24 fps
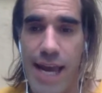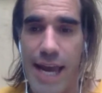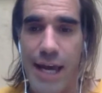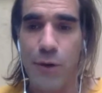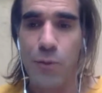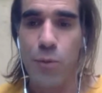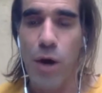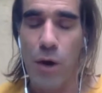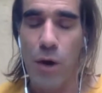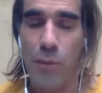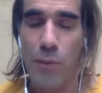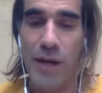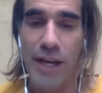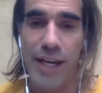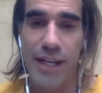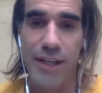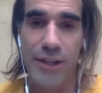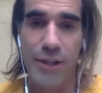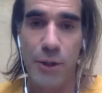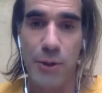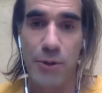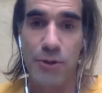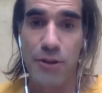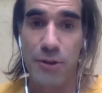what we can
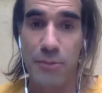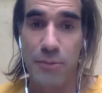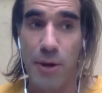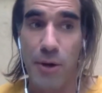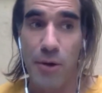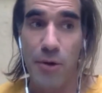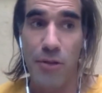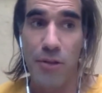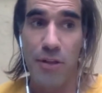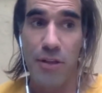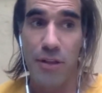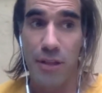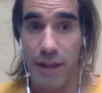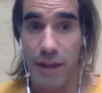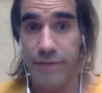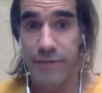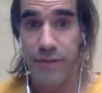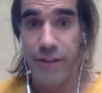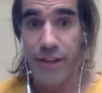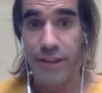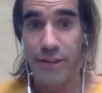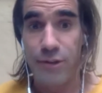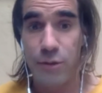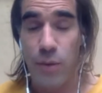do to both live
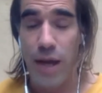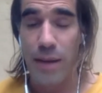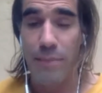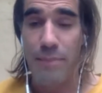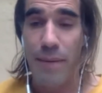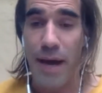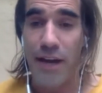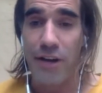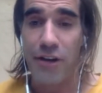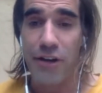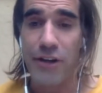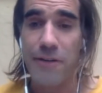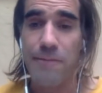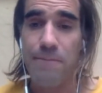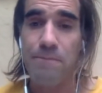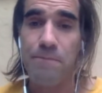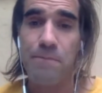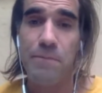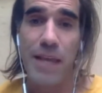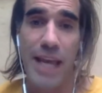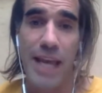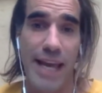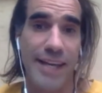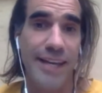this way better
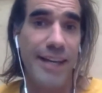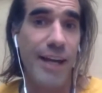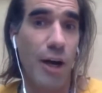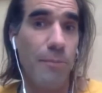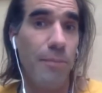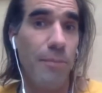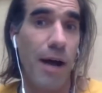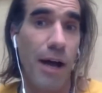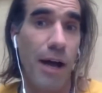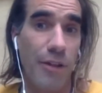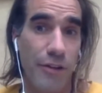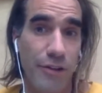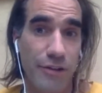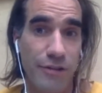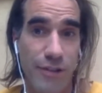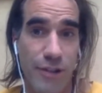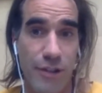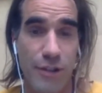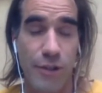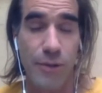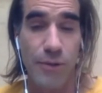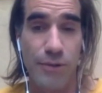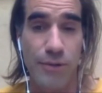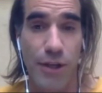and help others to
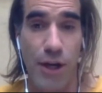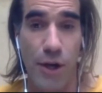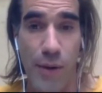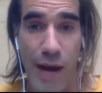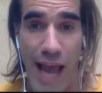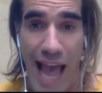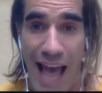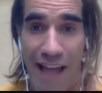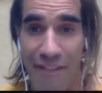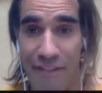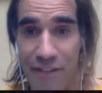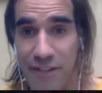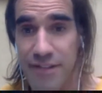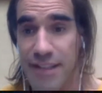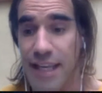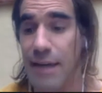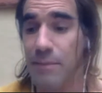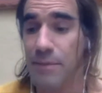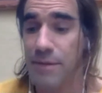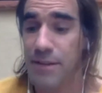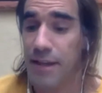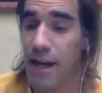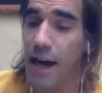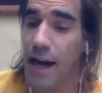do so at the
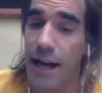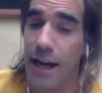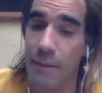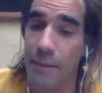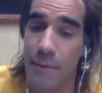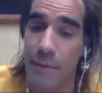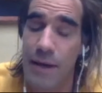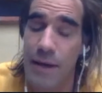same time.